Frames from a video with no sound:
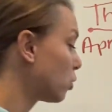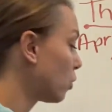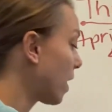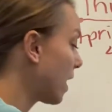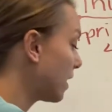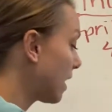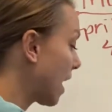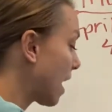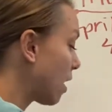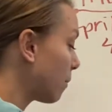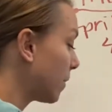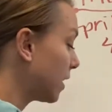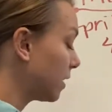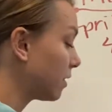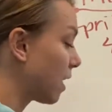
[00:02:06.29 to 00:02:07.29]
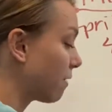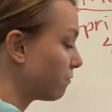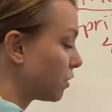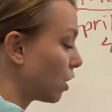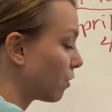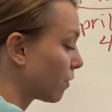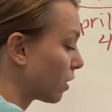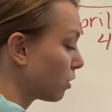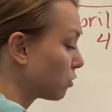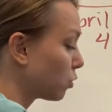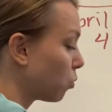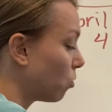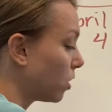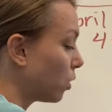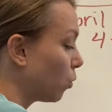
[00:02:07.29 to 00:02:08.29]
And how many left over?
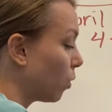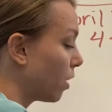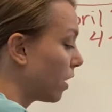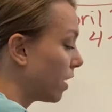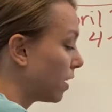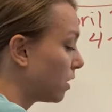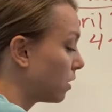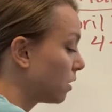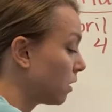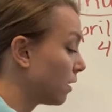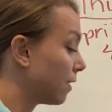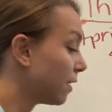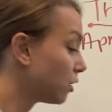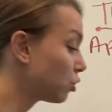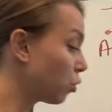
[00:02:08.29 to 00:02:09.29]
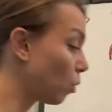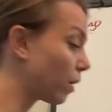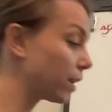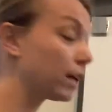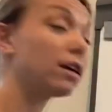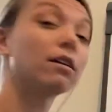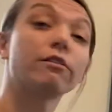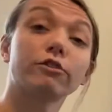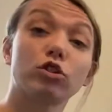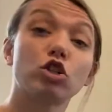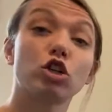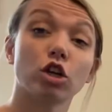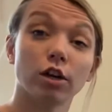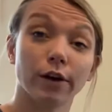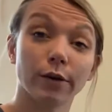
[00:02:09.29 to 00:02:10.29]
21,
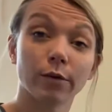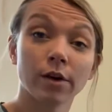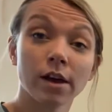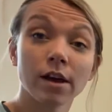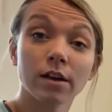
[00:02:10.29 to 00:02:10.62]
22.